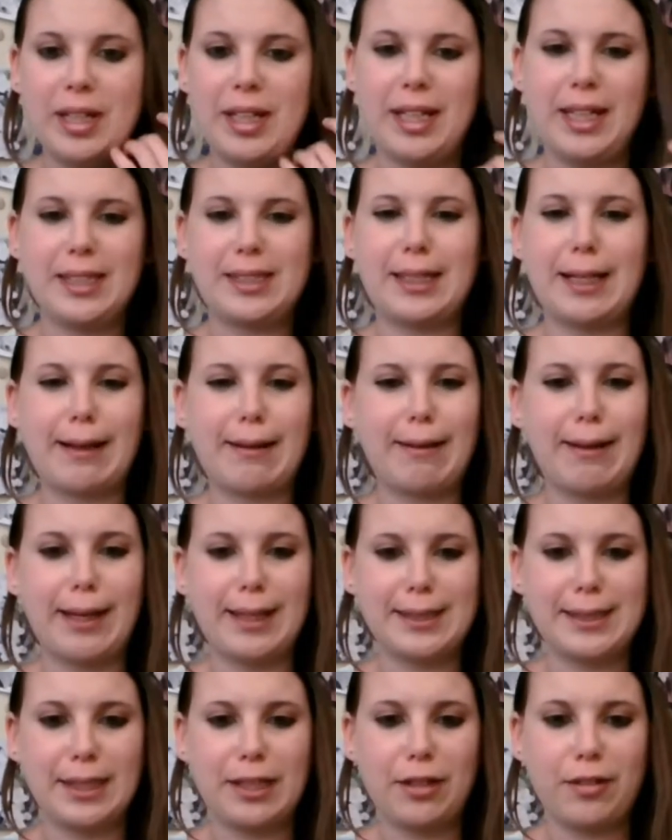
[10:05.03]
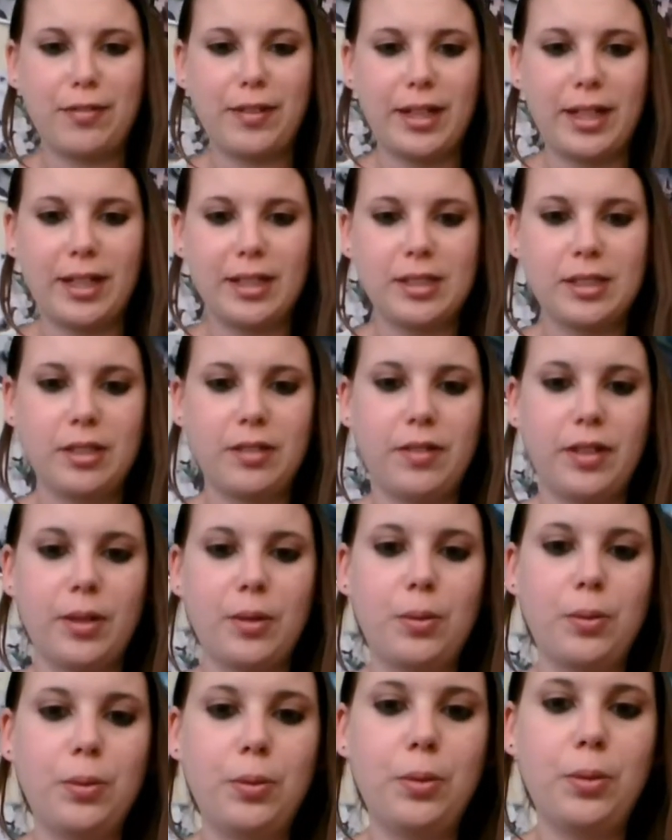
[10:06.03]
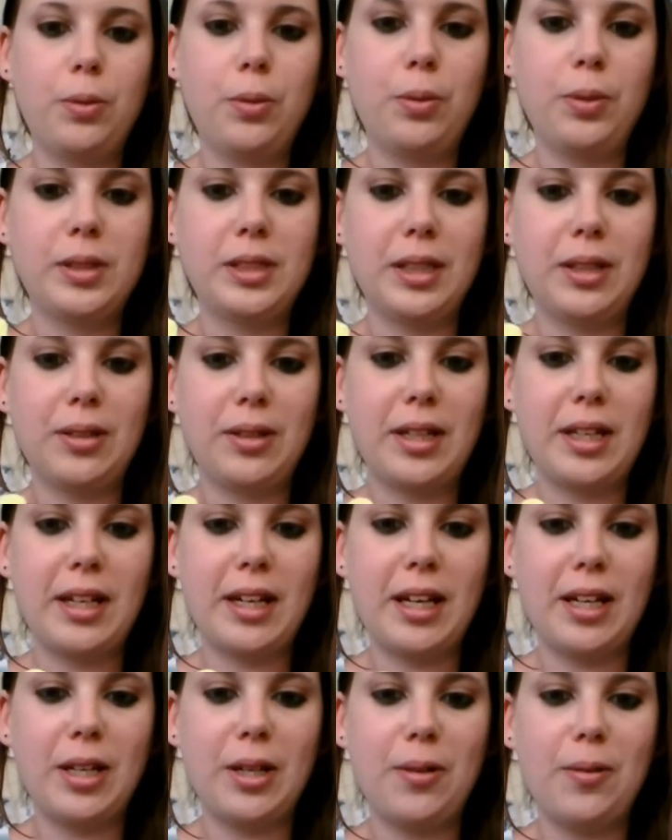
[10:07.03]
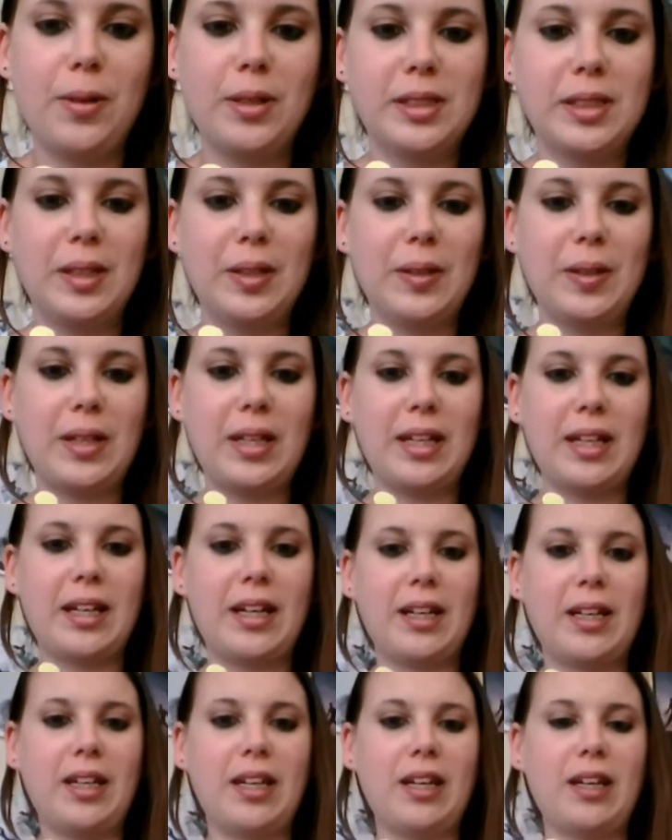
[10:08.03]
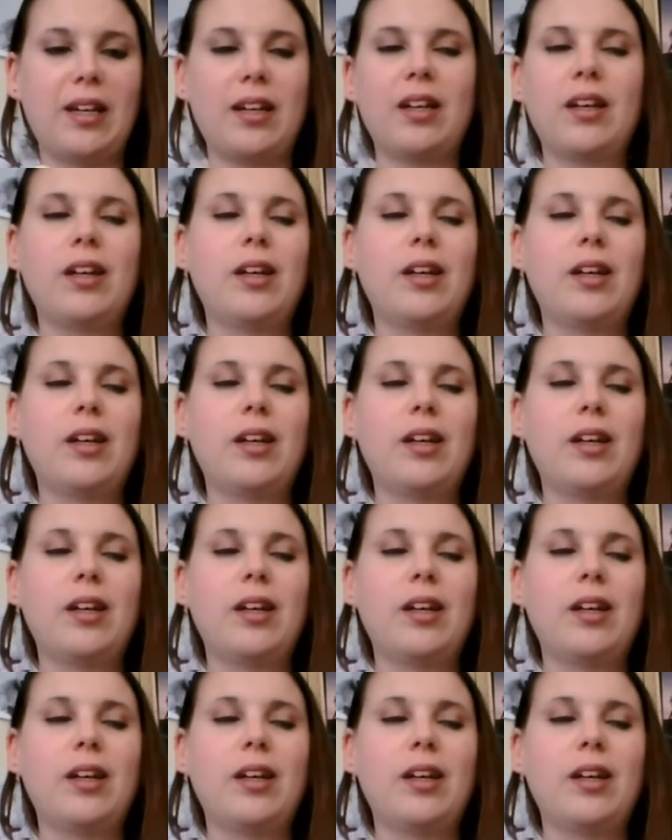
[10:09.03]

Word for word: It's that classic effect of like, ooh, is it looking at you? Is it looking at you?